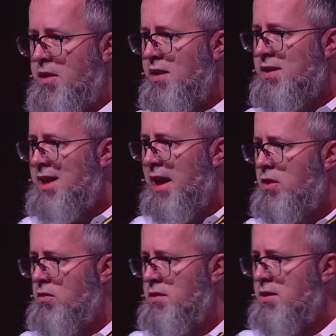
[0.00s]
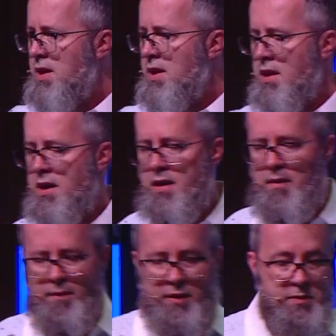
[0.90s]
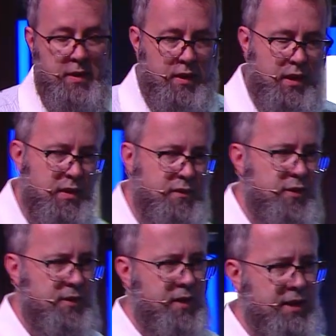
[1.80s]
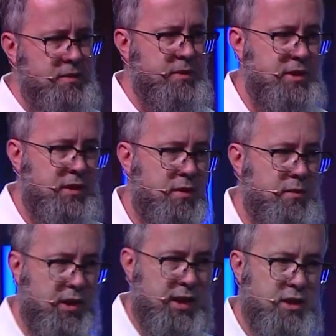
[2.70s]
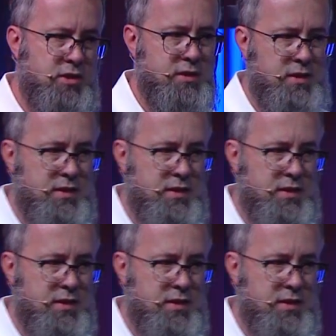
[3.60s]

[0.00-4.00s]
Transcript: They're entangled. Um, there's been a lot of advancements in communications in